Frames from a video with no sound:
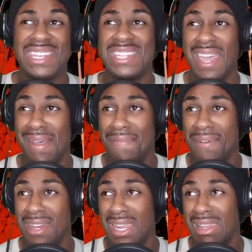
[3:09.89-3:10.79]

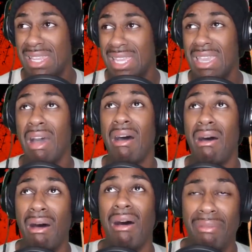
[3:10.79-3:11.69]
Definitely
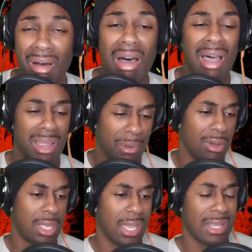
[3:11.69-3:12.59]
a vibe.
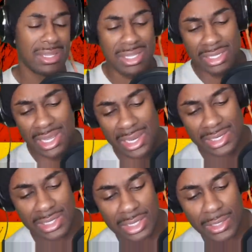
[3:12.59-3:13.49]
Okay, this is nice.